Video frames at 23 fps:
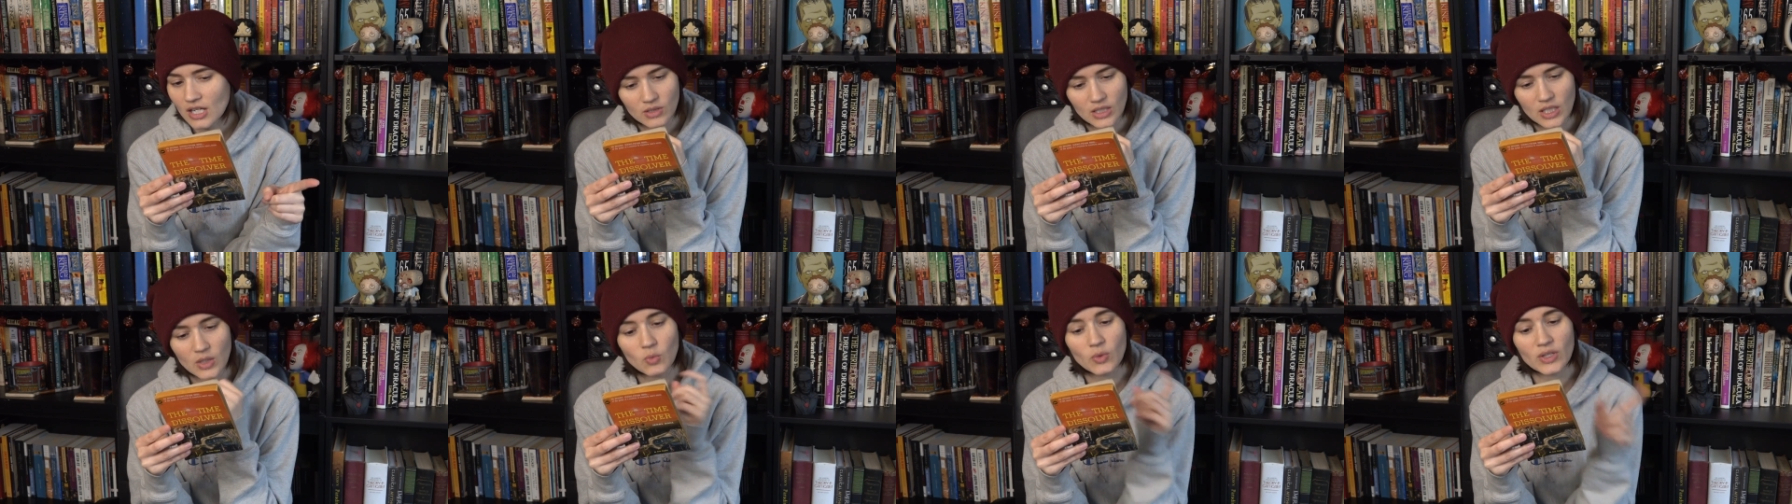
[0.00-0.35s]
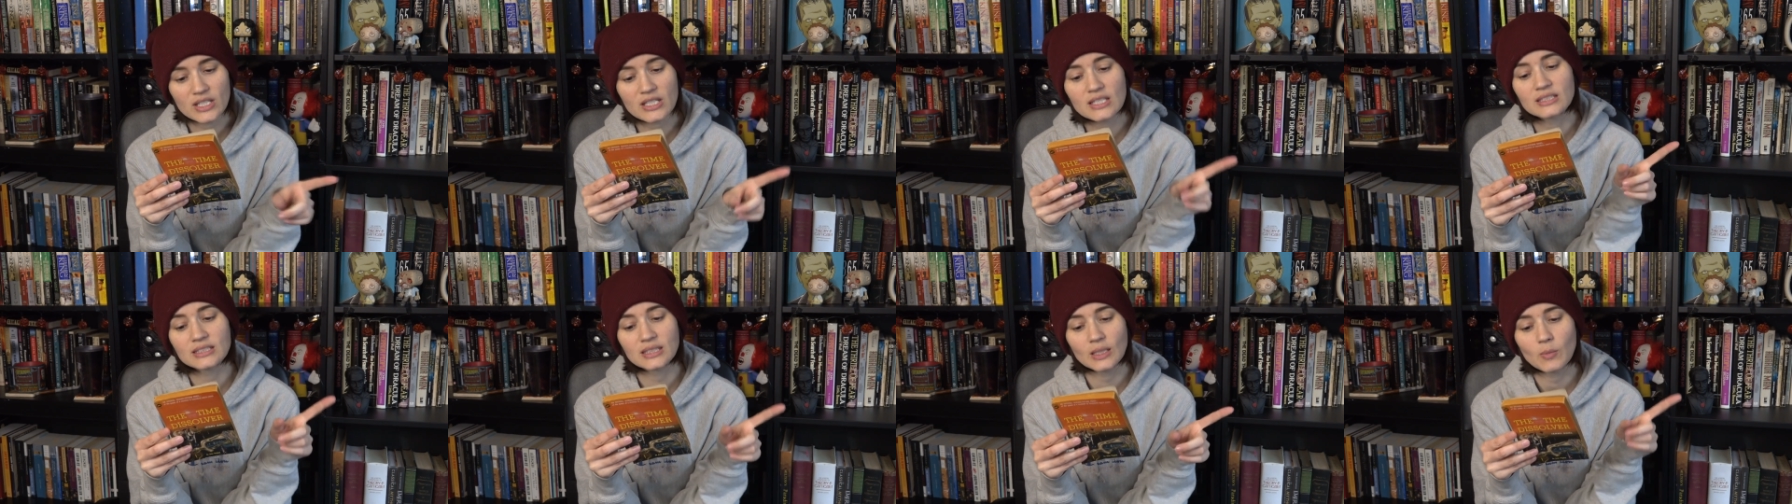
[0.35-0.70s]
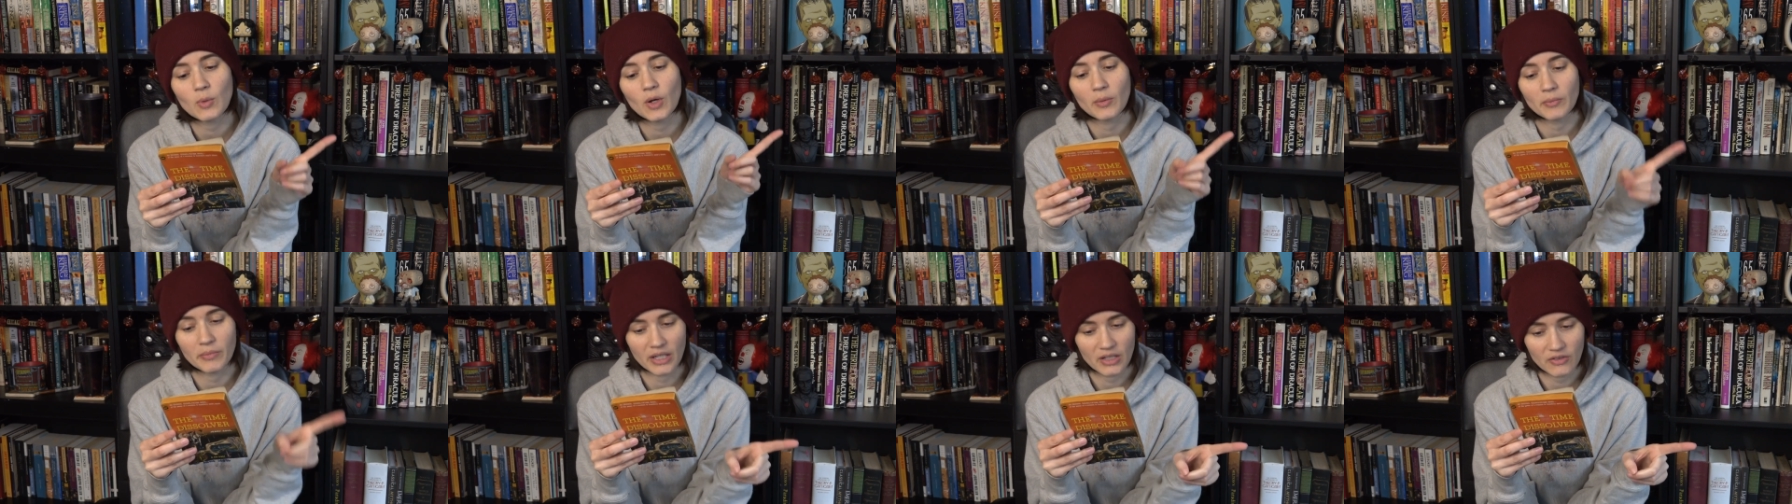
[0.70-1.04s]
He went to sleep
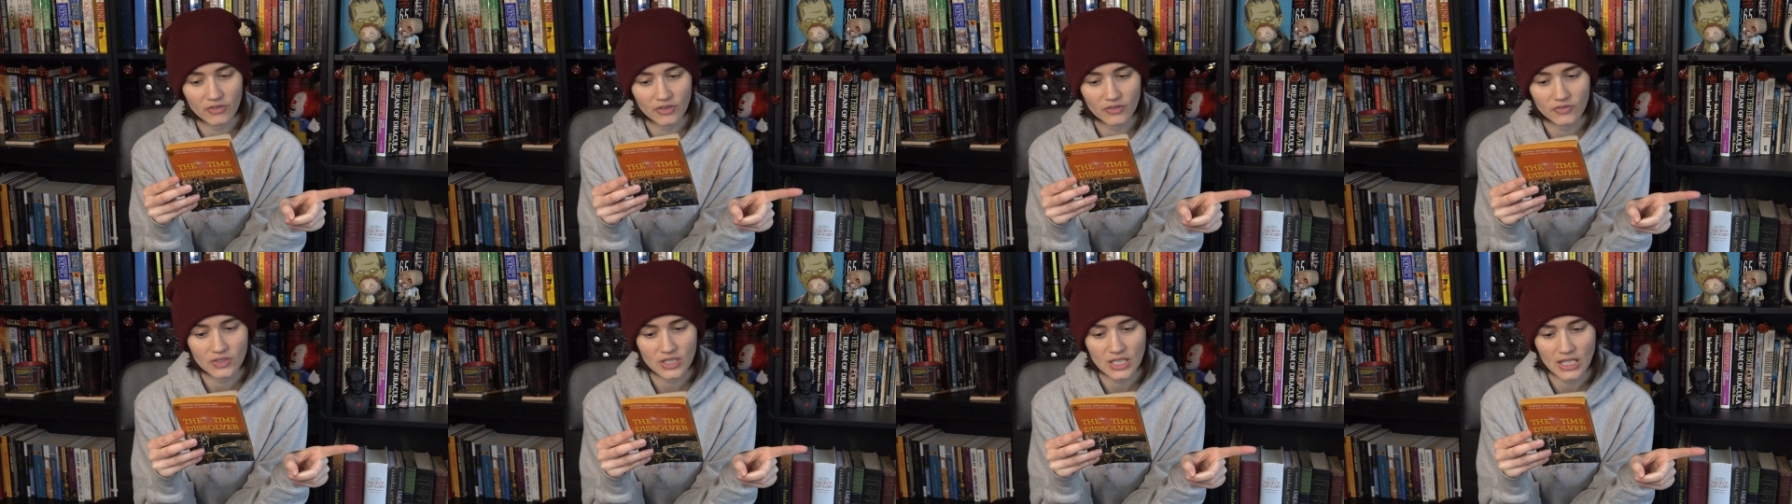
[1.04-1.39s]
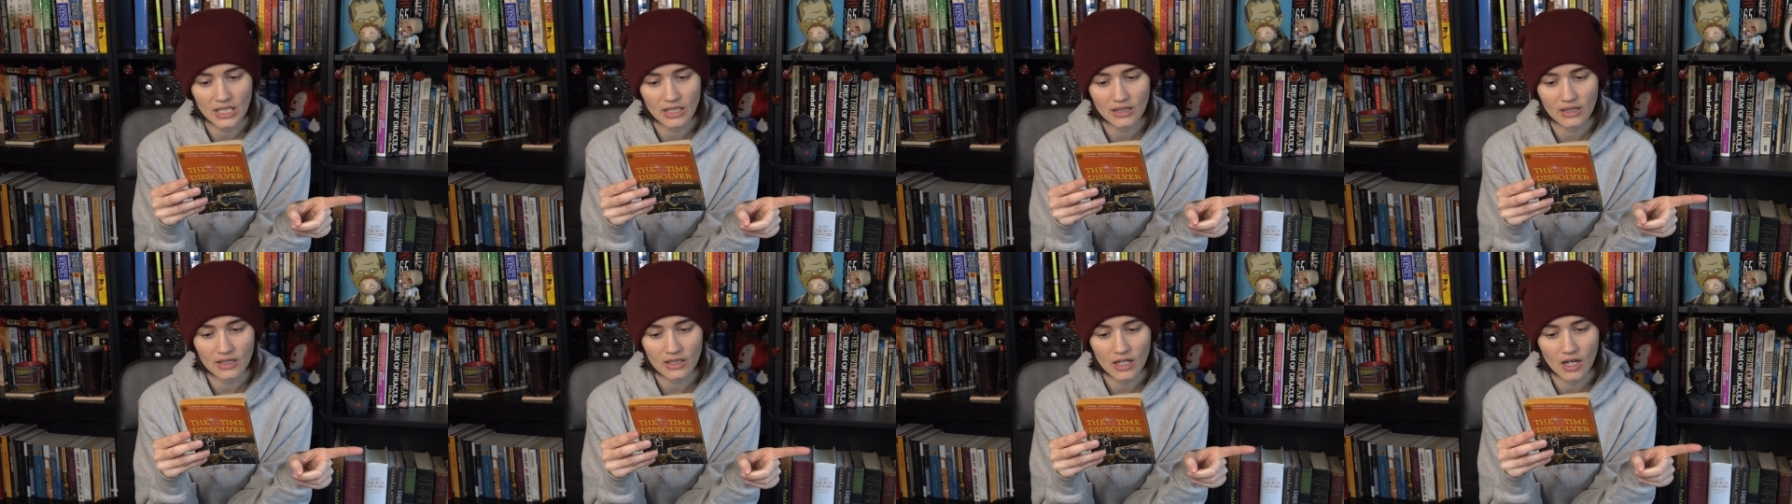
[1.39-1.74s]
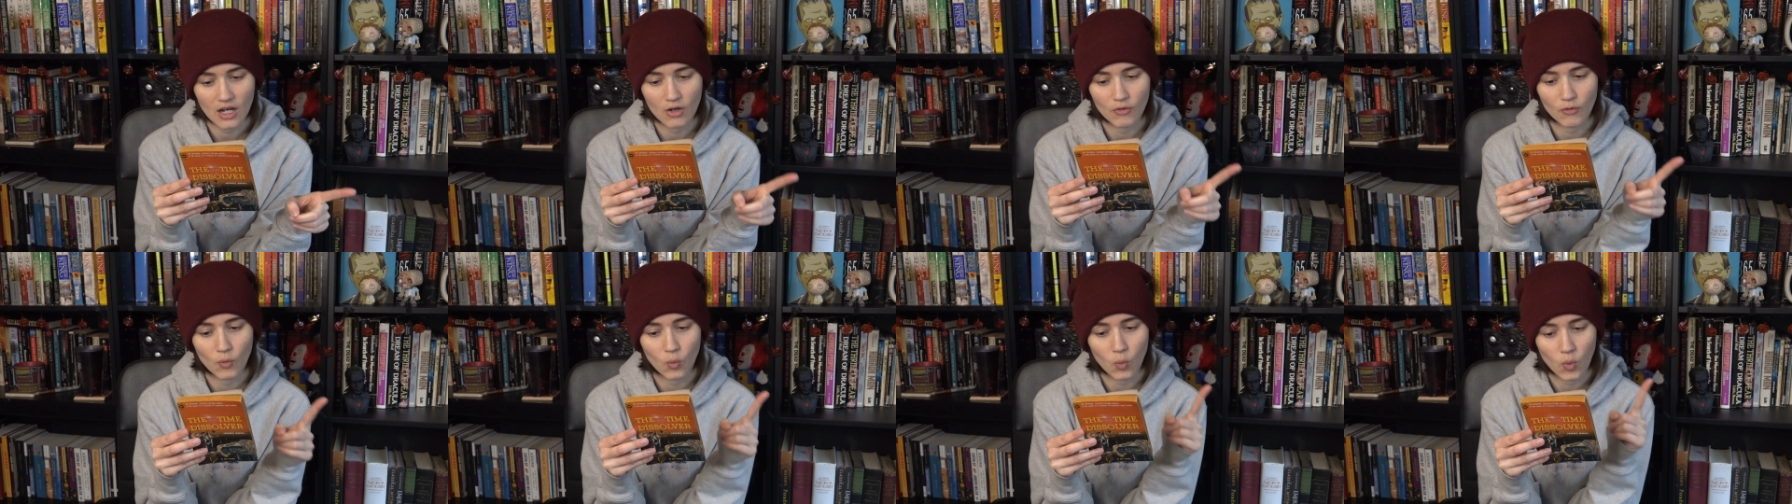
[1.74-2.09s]
on May 15th
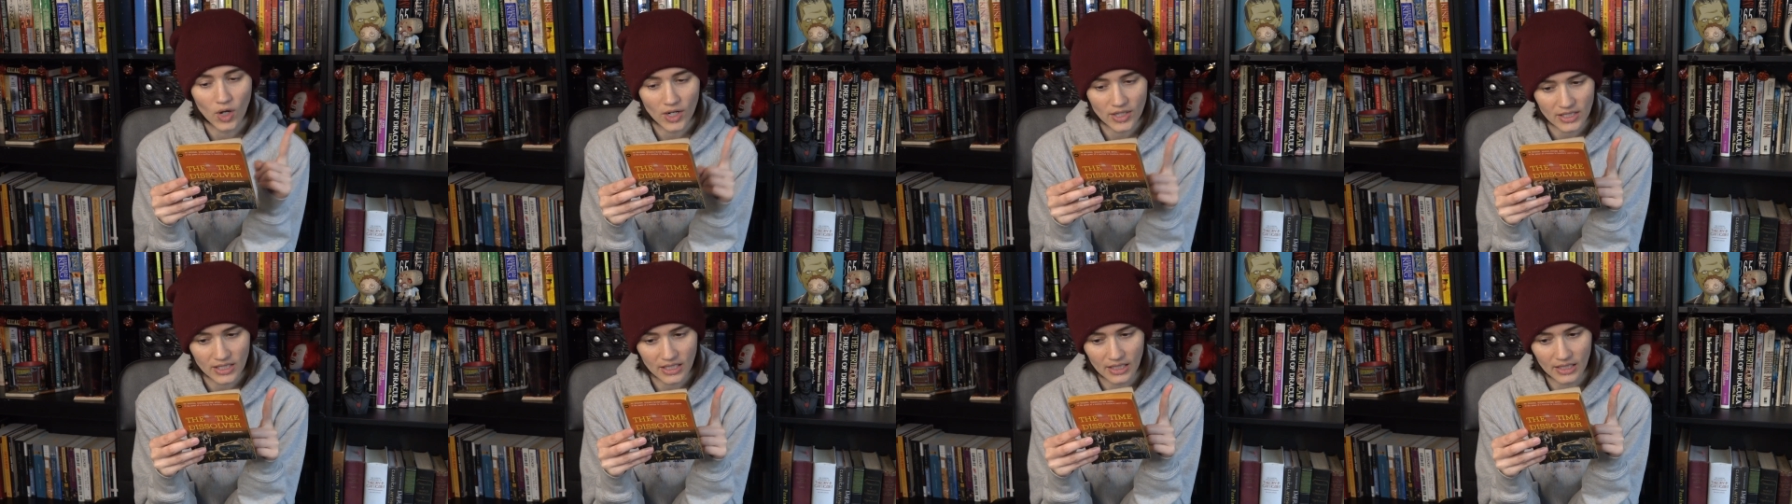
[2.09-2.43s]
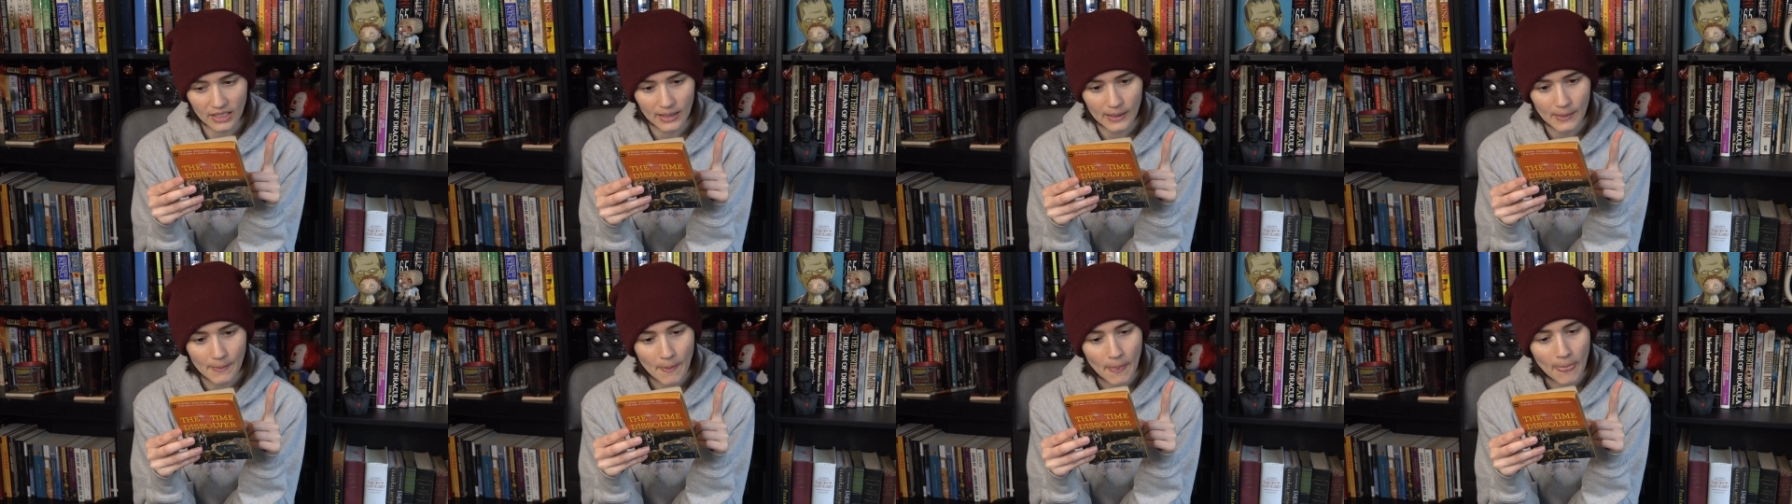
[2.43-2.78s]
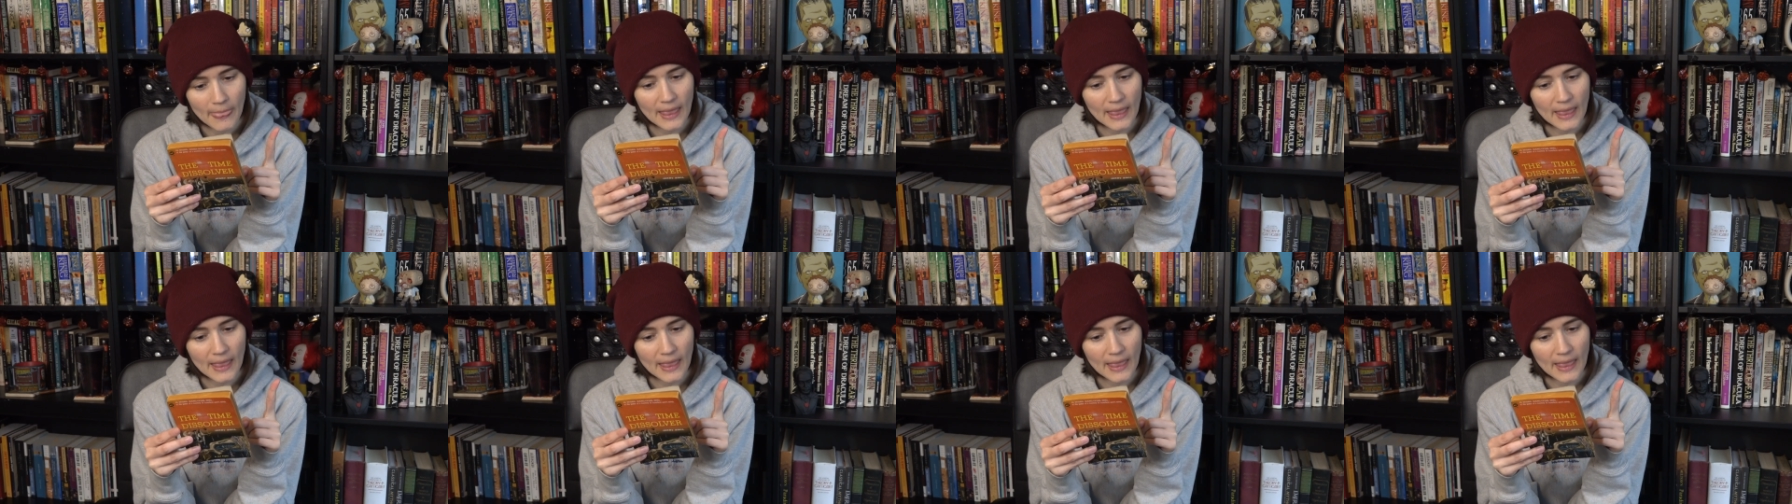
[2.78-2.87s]
of one year